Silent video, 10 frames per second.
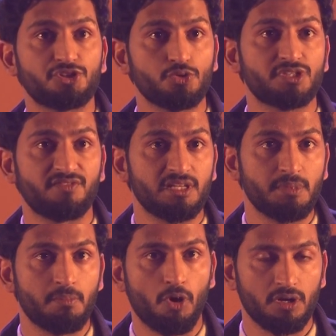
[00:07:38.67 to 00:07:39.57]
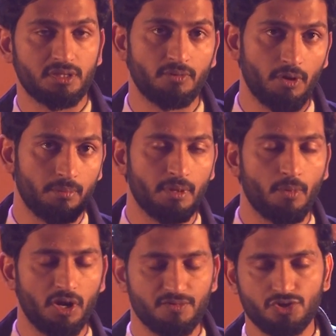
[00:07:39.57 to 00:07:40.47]
2 70B model, the
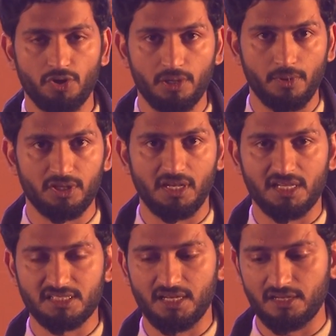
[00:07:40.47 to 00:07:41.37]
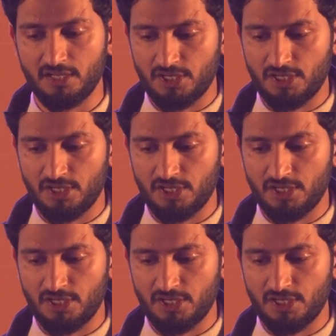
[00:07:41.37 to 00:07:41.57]
model I was talking about in the last slide.